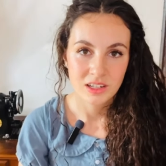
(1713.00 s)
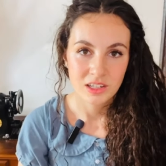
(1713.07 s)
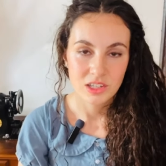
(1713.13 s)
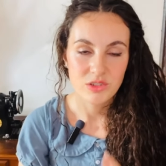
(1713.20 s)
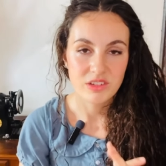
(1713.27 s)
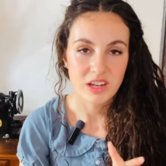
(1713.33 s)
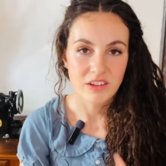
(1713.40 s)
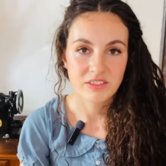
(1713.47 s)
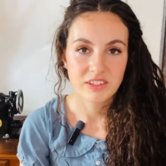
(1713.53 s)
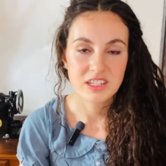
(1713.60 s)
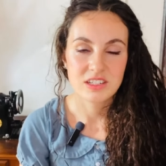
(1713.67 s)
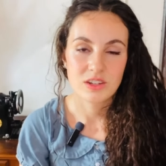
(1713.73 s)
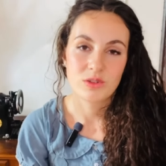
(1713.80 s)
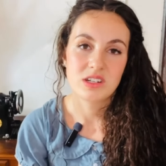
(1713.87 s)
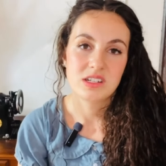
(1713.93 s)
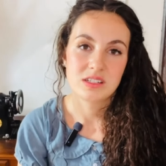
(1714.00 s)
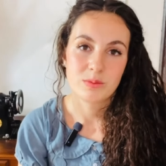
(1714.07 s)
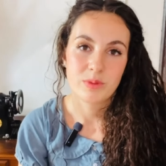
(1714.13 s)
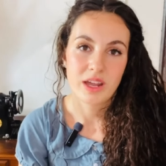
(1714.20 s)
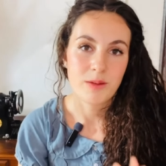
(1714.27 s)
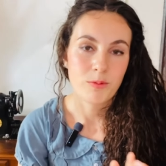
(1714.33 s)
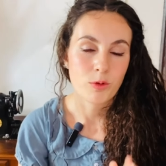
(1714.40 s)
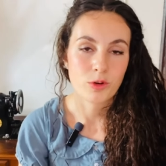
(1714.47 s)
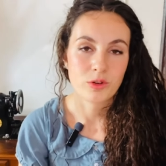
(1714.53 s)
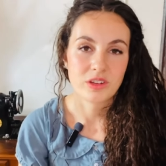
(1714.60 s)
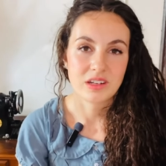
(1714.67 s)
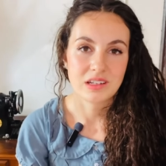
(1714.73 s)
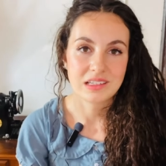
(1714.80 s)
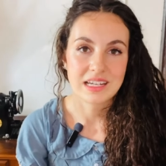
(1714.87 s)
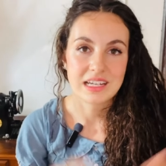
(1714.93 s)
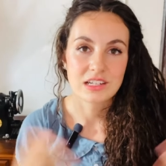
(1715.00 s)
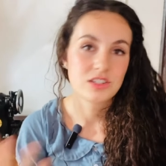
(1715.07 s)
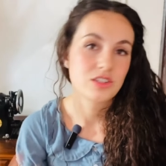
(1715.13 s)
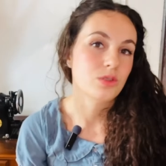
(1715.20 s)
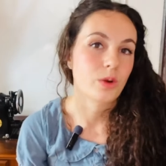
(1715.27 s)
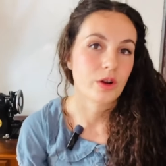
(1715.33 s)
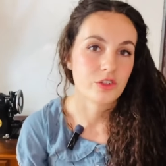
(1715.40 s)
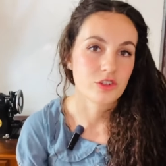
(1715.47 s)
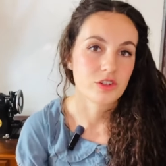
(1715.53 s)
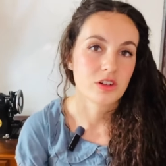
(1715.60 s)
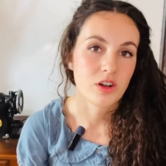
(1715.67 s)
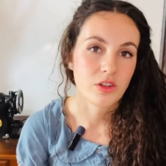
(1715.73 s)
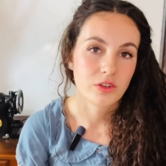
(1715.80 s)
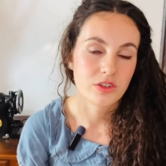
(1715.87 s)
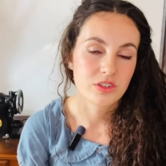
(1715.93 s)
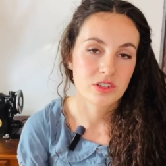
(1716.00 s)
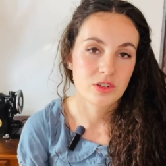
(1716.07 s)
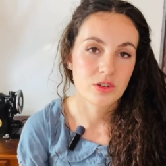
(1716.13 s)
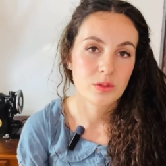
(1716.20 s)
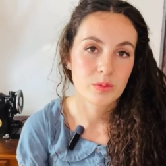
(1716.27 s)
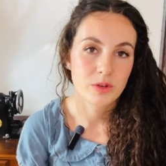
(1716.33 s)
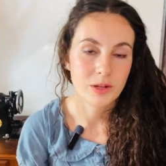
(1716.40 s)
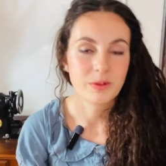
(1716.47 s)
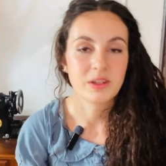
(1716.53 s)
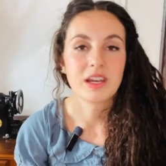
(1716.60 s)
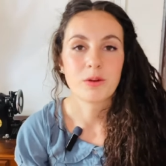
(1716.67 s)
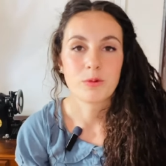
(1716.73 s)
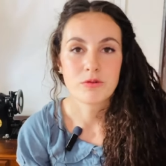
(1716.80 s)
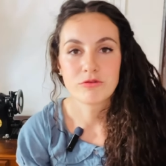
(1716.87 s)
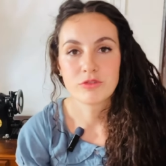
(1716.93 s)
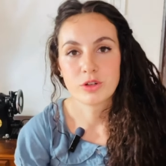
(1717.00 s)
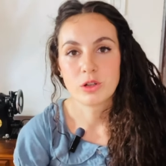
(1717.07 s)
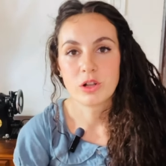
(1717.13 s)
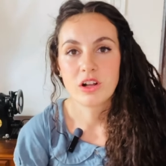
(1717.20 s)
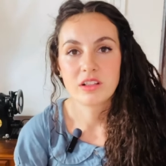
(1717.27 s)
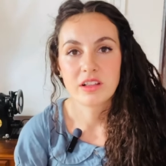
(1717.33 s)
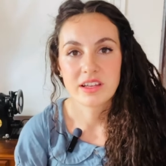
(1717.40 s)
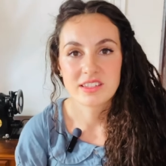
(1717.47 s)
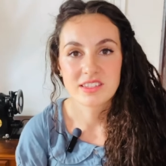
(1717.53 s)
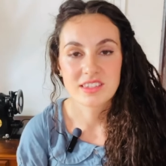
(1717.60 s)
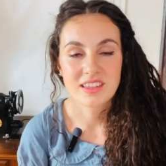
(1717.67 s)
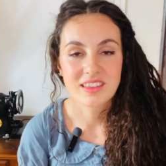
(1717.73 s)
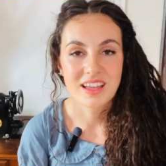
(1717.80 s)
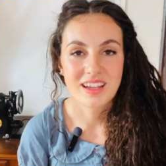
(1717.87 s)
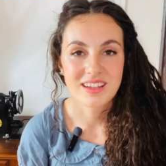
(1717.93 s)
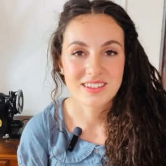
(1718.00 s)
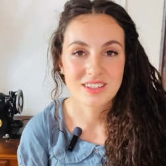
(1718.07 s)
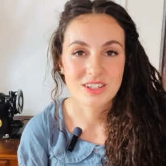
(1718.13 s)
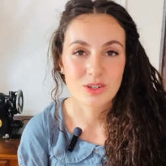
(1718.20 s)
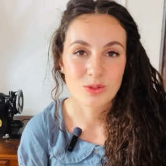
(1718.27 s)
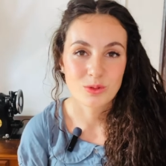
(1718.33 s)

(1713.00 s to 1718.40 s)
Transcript: you definitely don't need to pay more than like two hundred dollars. You could probably get one for a lot less than that too.